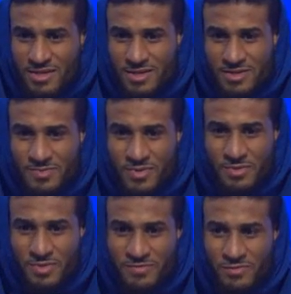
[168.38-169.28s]
and
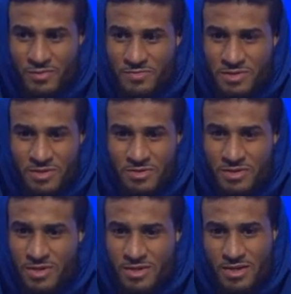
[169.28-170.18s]
play above the rim, so
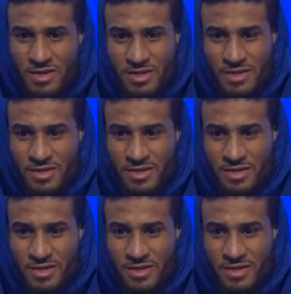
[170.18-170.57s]
uh,